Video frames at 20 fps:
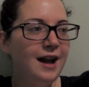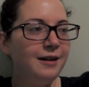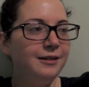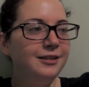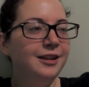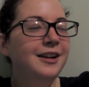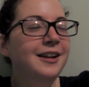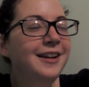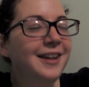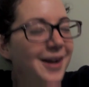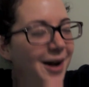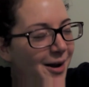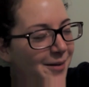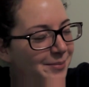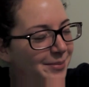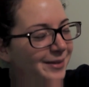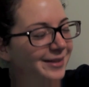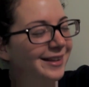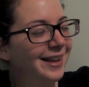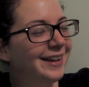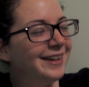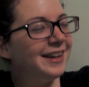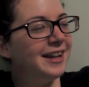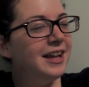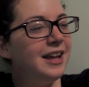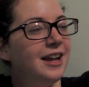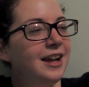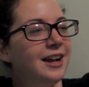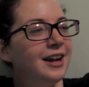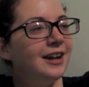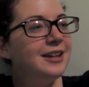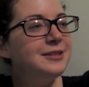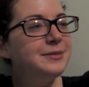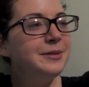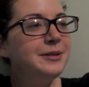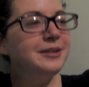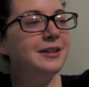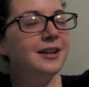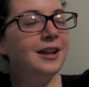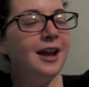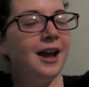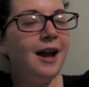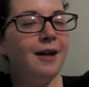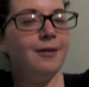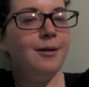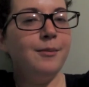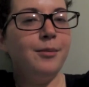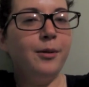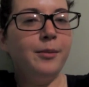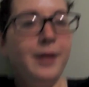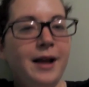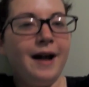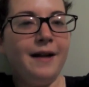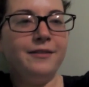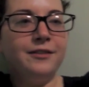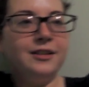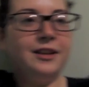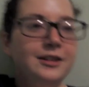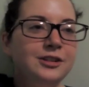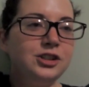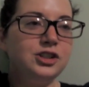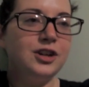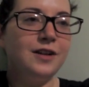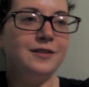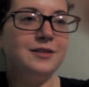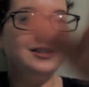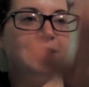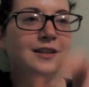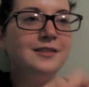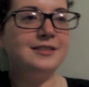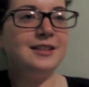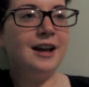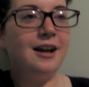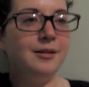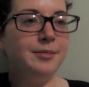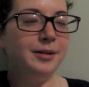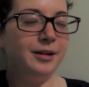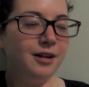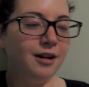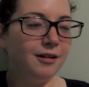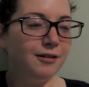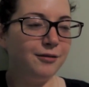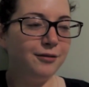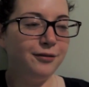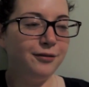I would literally be like, because at one point we had to, like, shove ourselves out, and I'm like, oh,